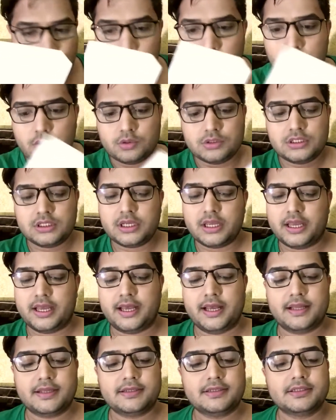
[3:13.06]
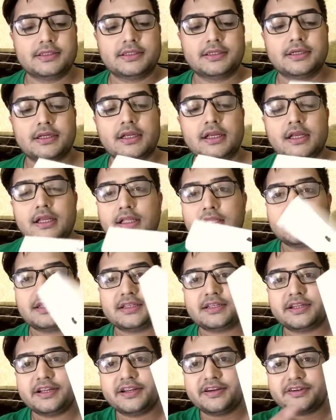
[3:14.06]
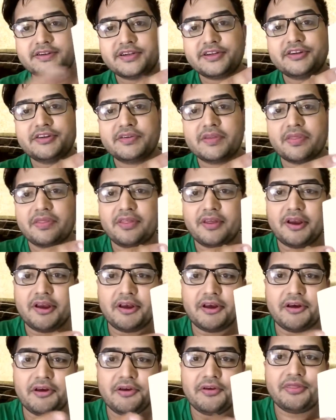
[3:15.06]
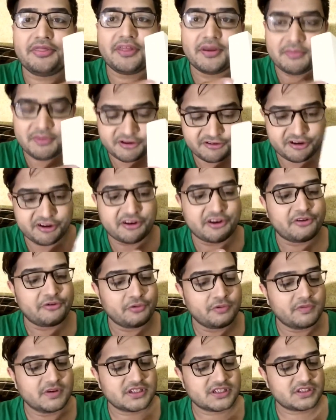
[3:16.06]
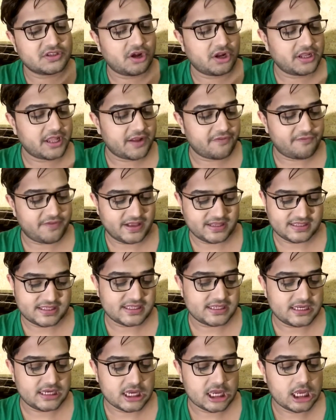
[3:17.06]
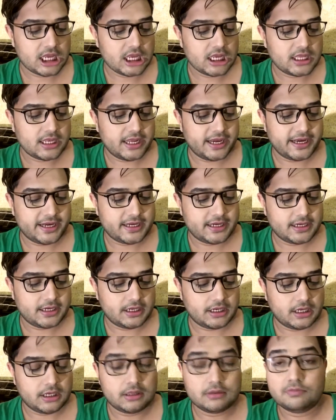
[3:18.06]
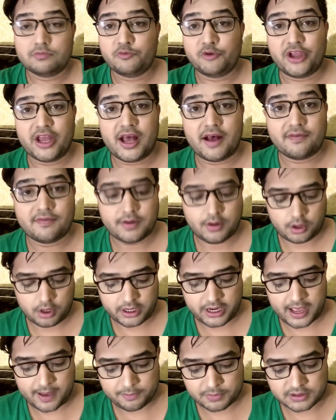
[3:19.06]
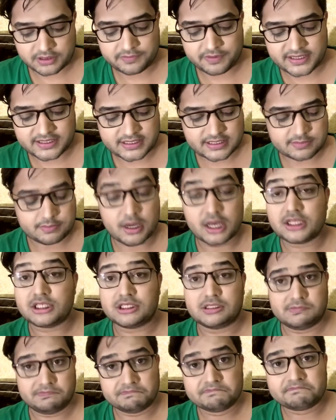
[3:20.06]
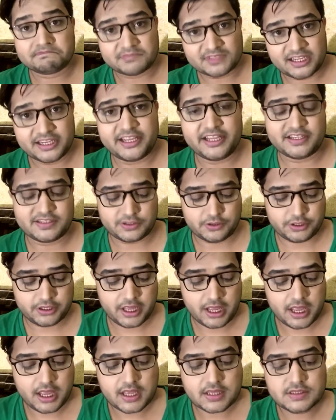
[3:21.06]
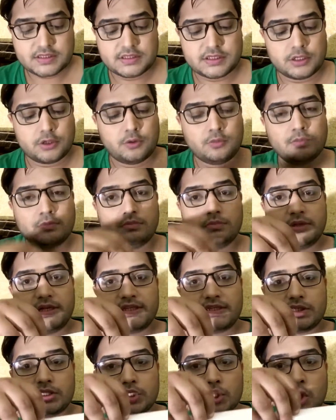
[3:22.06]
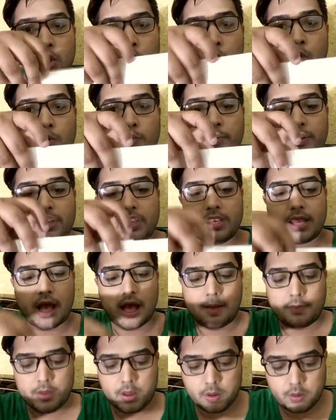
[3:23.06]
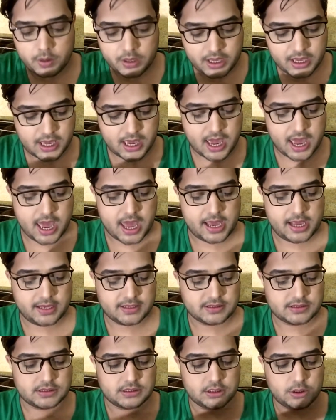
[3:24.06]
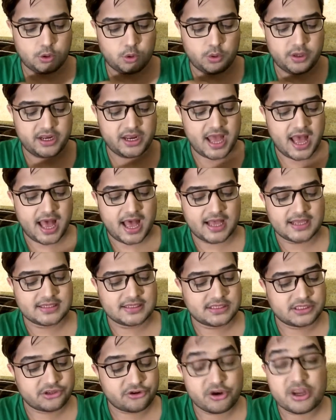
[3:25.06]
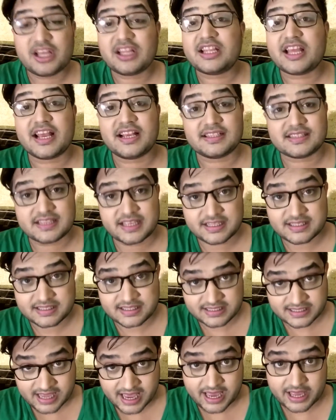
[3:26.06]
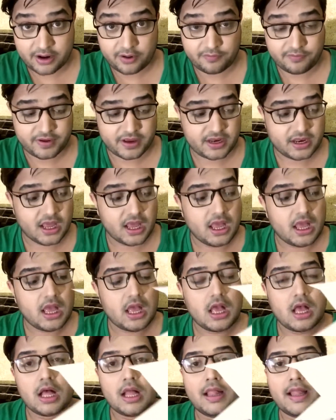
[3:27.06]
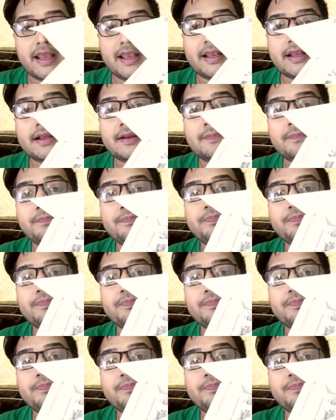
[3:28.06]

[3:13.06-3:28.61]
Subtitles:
out, and here is a SIM ejector tool, which is not that fancy, like we have on Apple devices, but it is good. So let's open it up. Okay, so it has three things inside of it. Like,